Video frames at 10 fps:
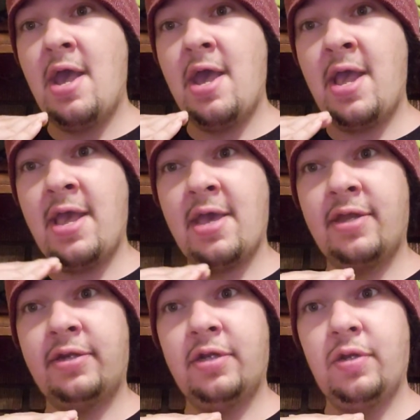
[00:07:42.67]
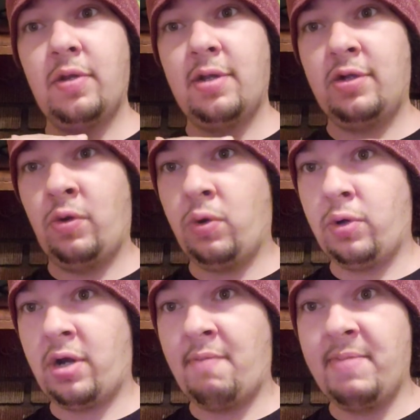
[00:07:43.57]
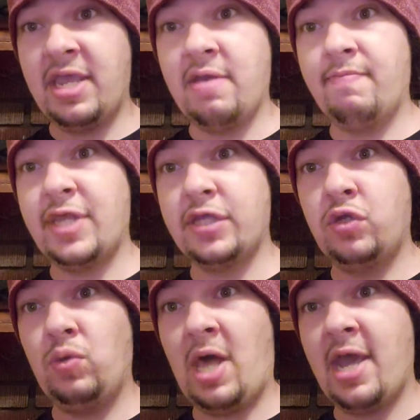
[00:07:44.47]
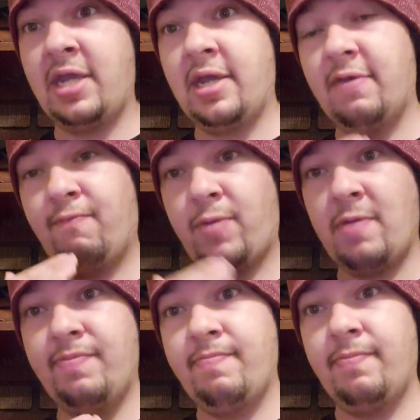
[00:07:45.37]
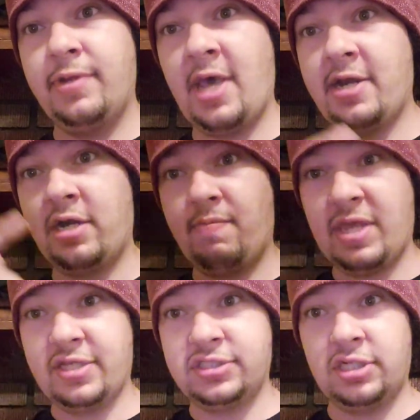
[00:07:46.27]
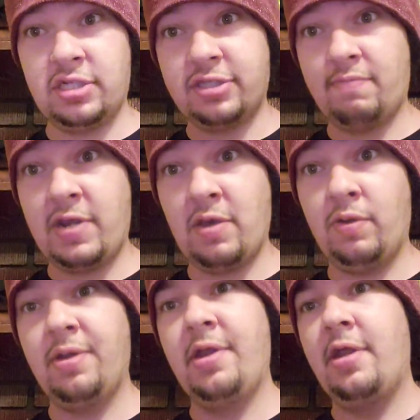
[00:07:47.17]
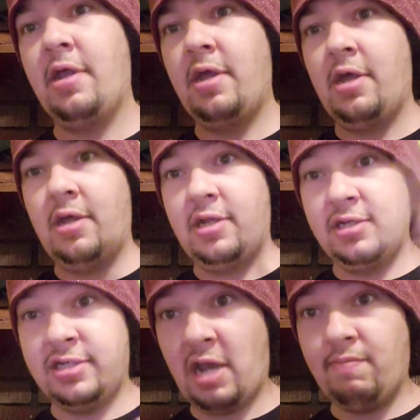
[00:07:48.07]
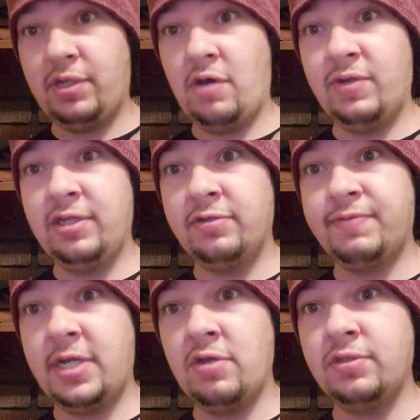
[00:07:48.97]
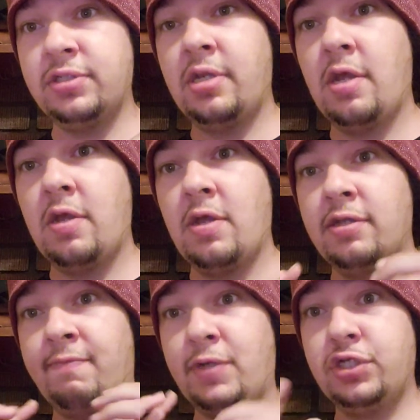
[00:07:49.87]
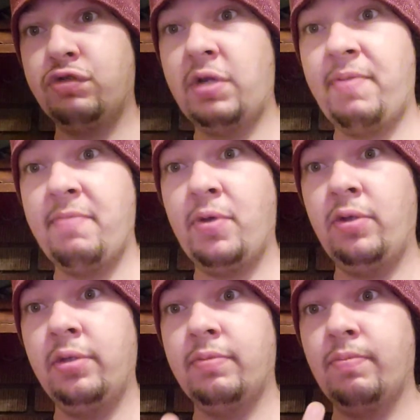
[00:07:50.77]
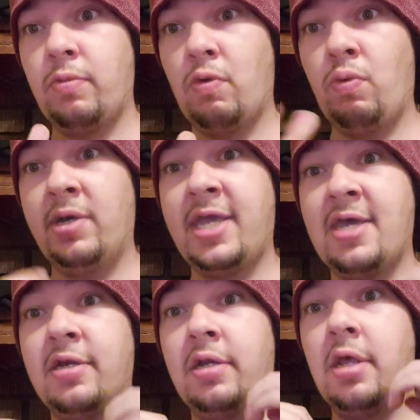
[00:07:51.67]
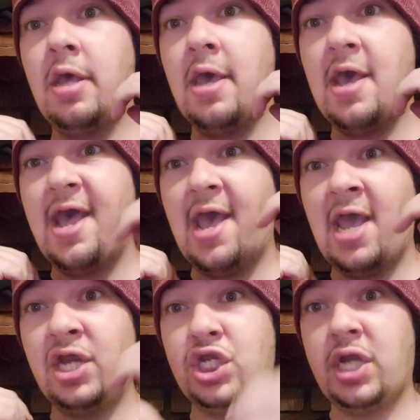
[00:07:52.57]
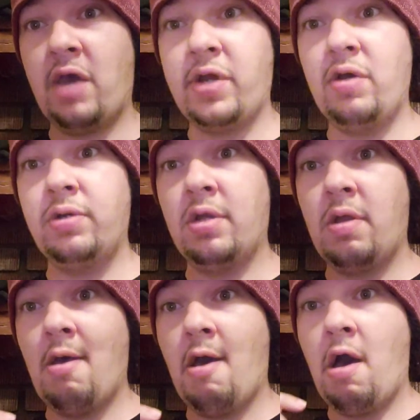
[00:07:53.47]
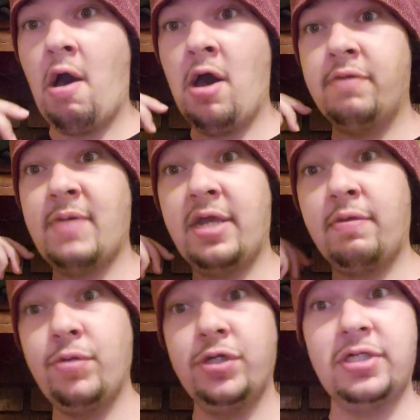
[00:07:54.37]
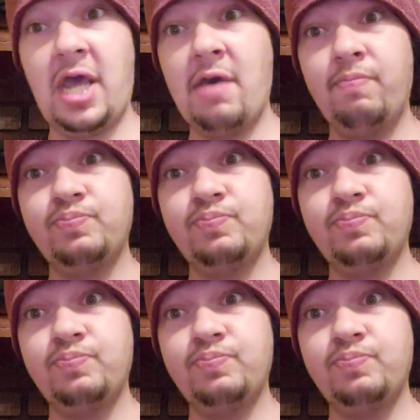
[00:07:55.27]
and or a meme that you like from that anime that's in the thumbnail down below in those videos. The first three people will get a shout out on my community tab